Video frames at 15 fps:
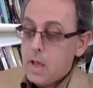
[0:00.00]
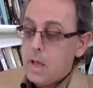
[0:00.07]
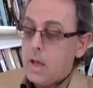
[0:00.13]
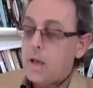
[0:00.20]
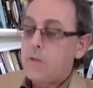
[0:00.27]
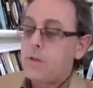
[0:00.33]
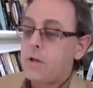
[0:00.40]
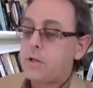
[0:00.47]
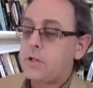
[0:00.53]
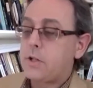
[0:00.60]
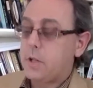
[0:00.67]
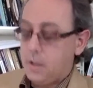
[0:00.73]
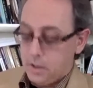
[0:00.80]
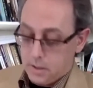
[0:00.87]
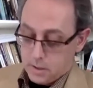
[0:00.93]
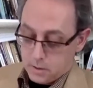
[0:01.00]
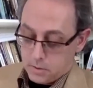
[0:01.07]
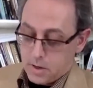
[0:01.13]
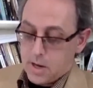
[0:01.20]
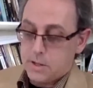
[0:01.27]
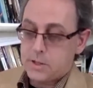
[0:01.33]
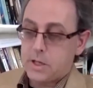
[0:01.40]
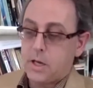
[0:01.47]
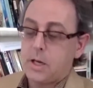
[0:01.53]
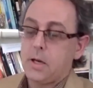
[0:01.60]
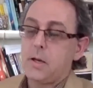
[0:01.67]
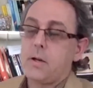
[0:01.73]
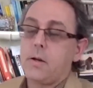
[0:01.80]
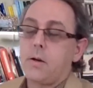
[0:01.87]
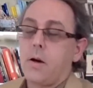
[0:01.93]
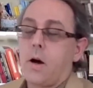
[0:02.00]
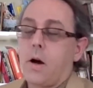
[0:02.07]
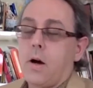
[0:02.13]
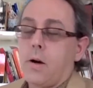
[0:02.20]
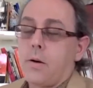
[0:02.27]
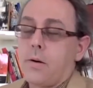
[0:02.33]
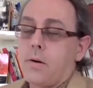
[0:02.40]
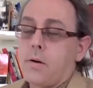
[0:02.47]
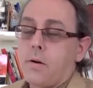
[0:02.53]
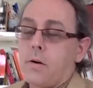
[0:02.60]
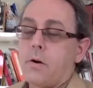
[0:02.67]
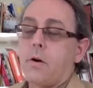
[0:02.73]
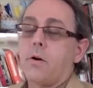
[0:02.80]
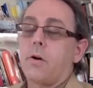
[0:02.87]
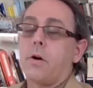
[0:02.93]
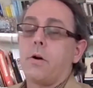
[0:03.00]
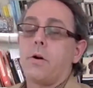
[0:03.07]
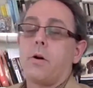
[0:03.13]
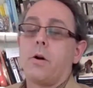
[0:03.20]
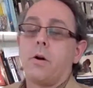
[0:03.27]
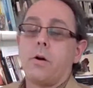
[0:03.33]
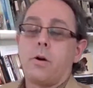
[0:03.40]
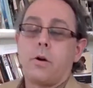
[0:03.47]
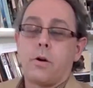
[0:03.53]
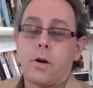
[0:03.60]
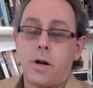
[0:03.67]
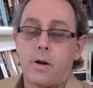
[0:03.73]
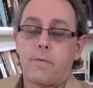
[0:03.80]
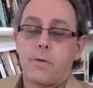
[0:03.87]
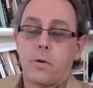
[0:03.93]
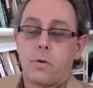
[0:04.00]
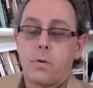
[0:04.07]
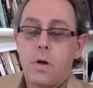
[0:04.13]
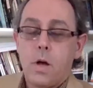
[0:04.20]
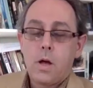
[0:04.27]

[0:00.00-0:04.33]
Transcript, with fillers: And thus in her essay, her interview,